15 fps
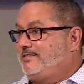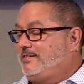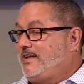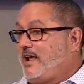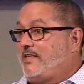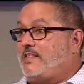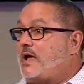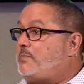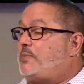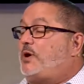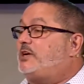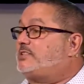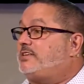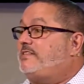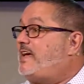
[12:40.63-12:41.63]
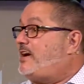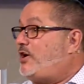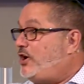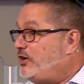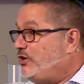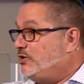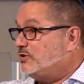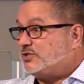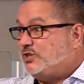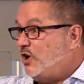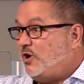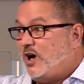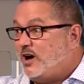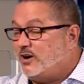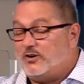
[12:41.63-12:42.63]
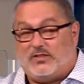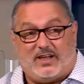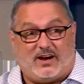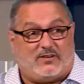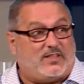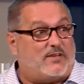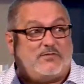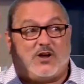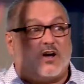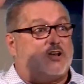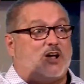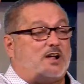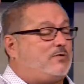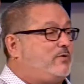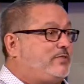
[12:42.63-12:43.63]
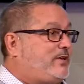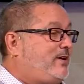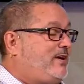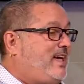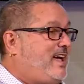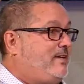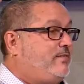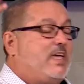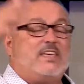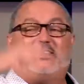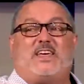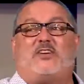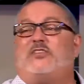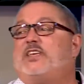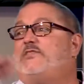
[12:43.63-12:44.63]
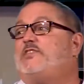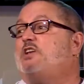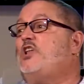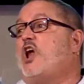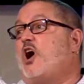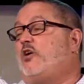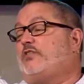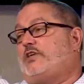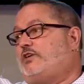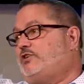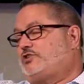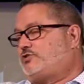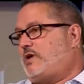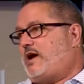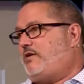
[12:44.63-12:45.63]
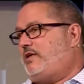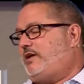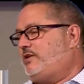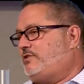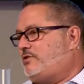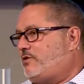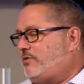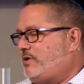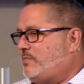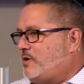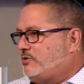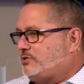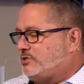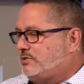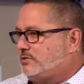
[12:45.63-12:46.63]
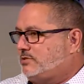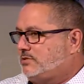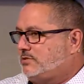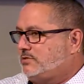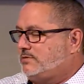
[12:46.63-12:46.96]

And that person that hurt you is no longer there. They've gone on with their life. They don't even know that you're drowning in your own emotions.